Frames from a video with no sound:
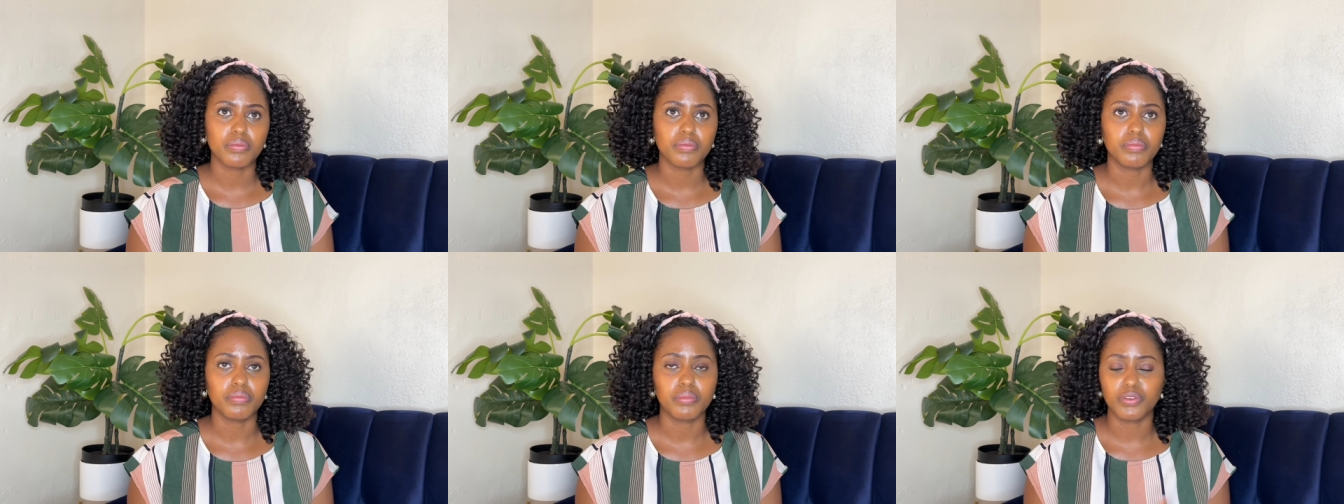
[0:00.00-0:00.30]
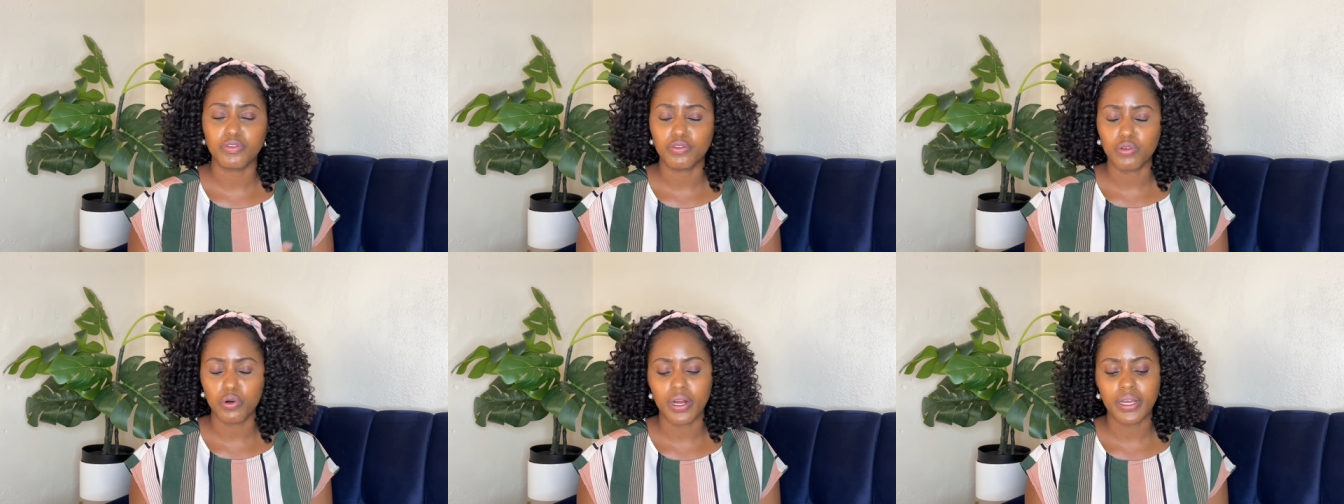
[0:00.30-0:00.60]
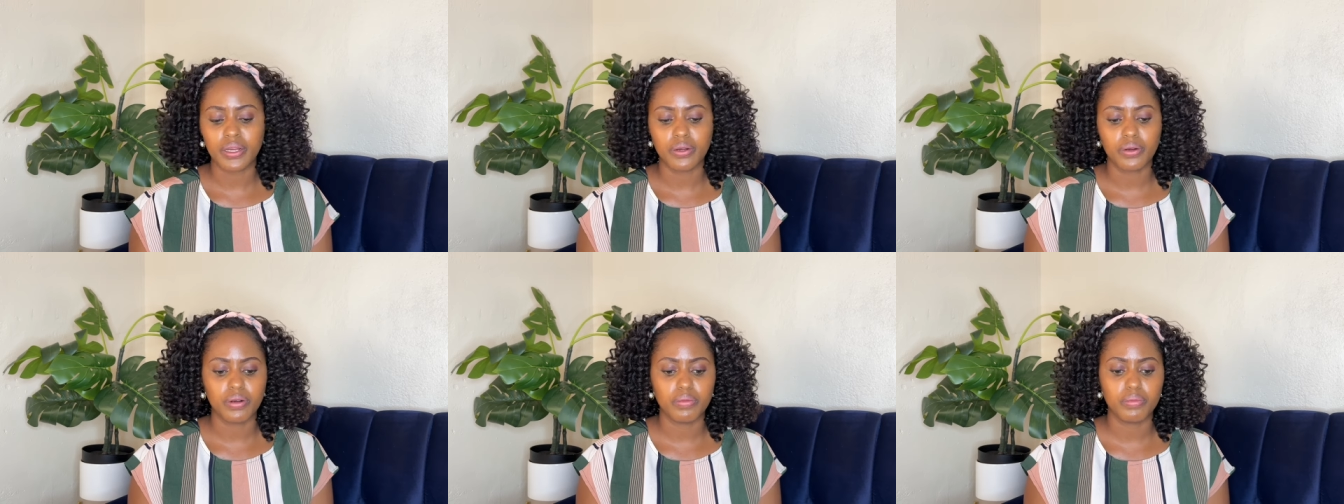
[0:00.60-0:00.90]
before i
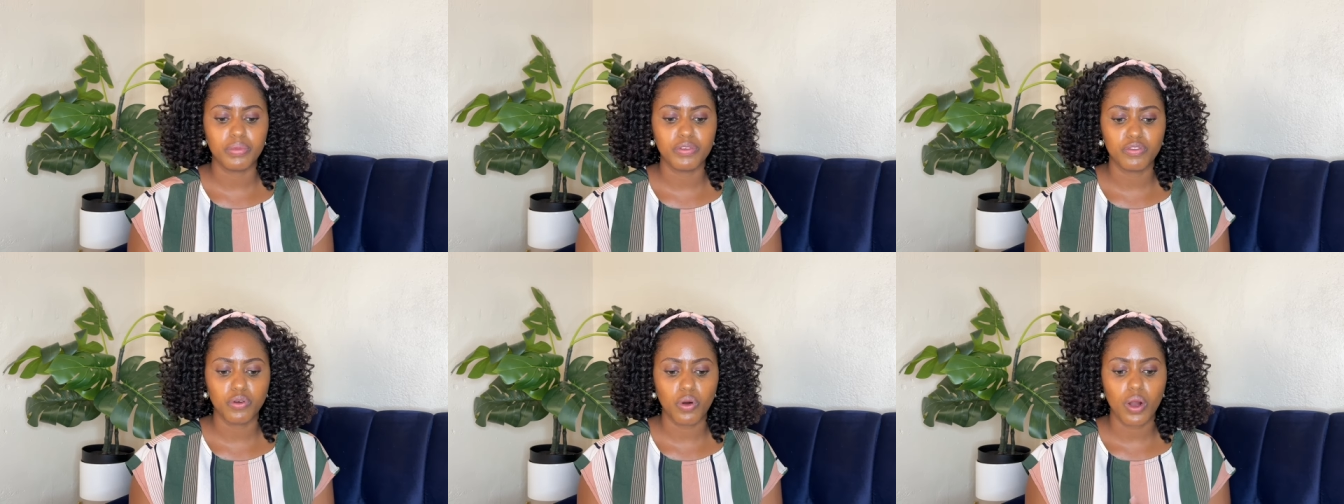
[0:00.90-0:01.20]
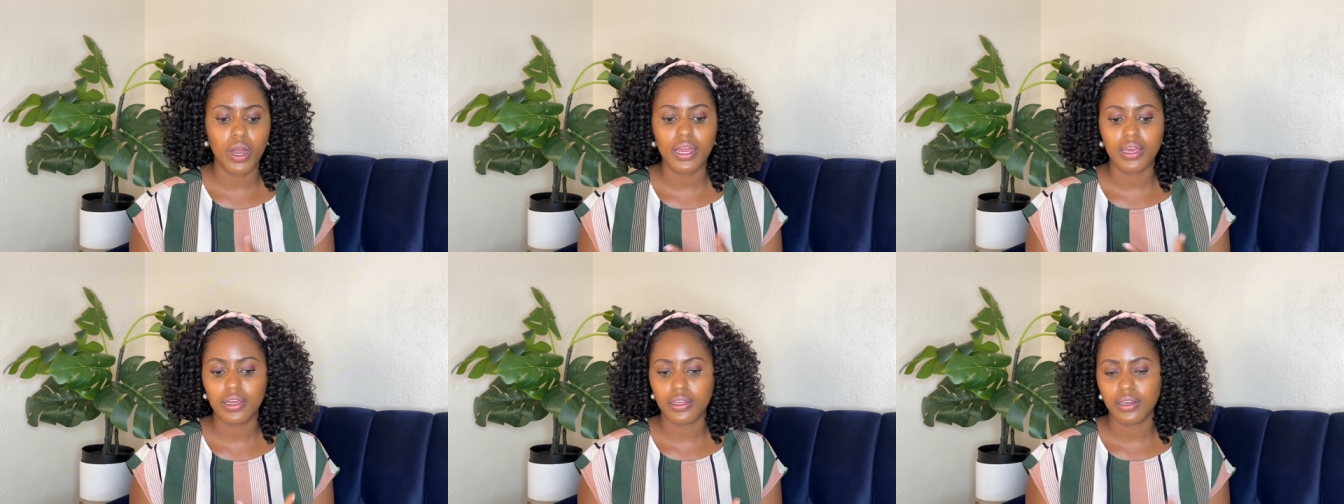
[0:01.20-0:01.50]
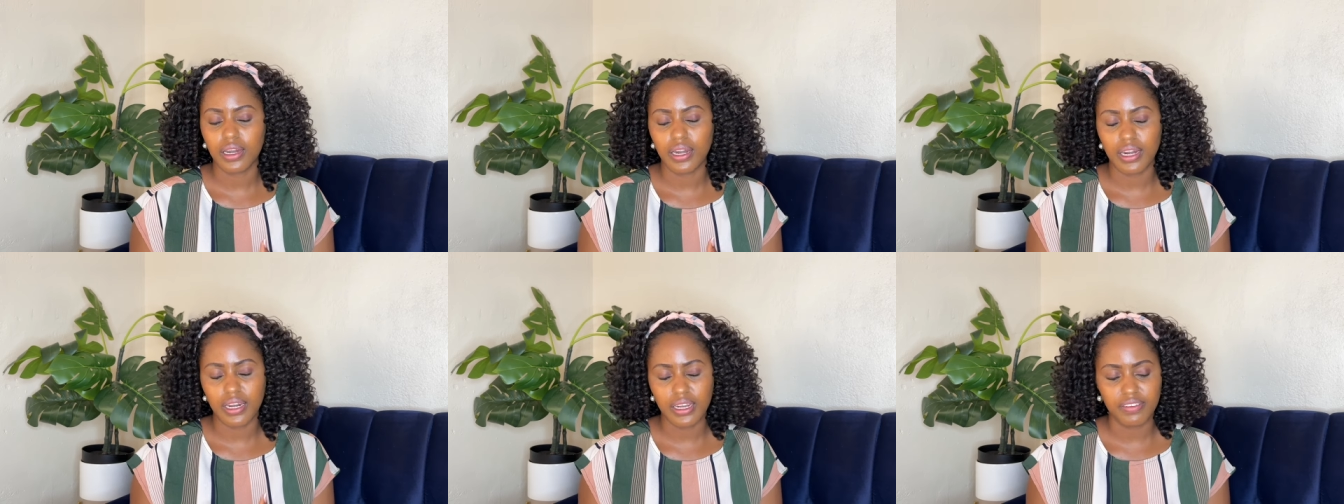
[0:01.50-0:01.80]
before i
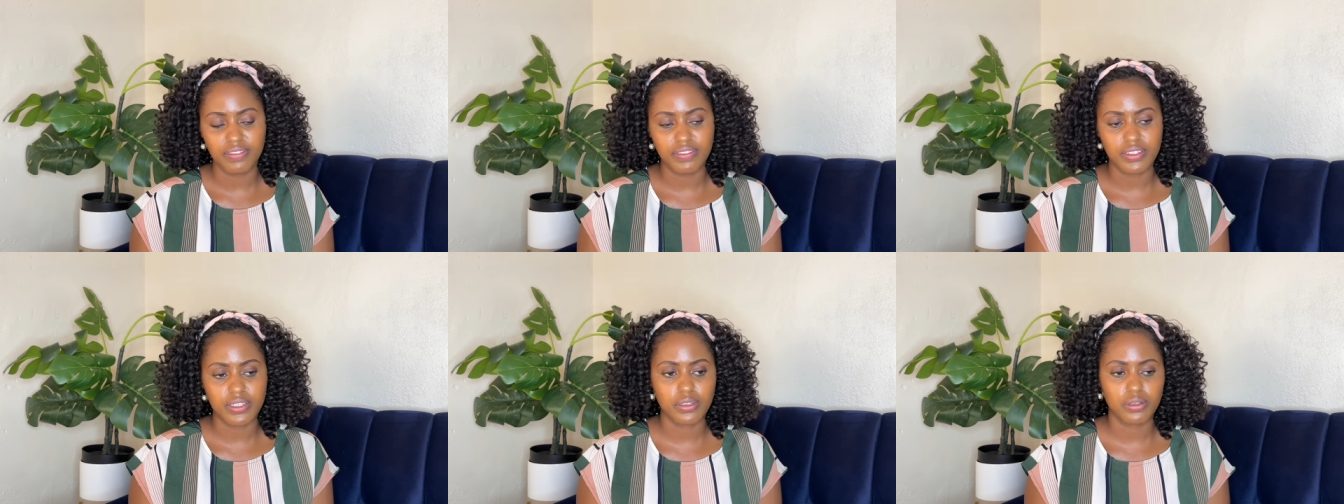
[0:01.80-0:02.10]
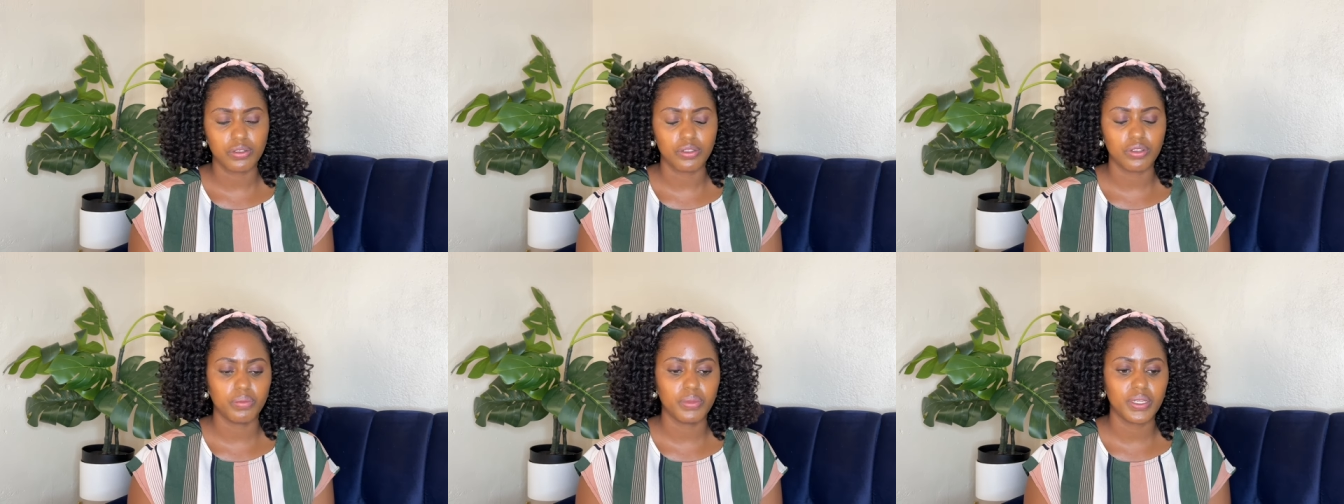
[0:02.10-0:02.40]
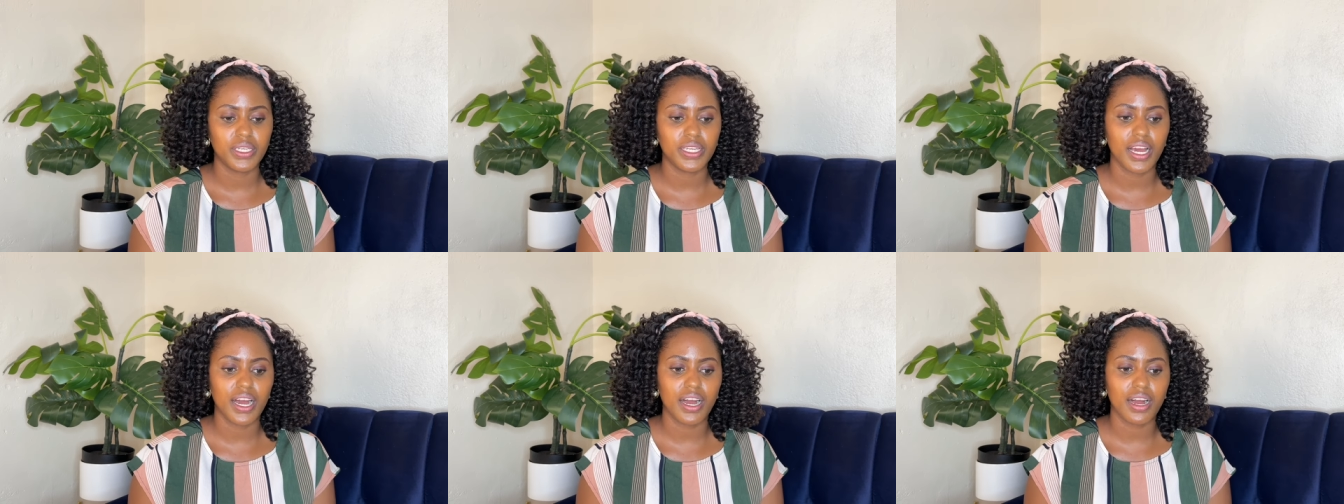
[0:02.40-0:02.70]
left social
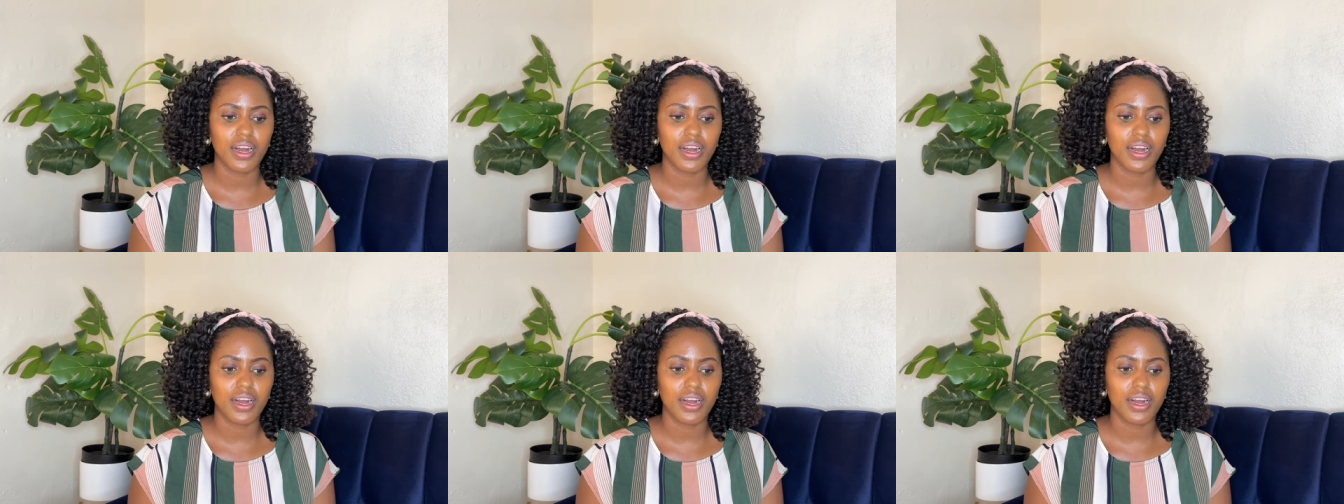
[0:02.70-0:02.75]
media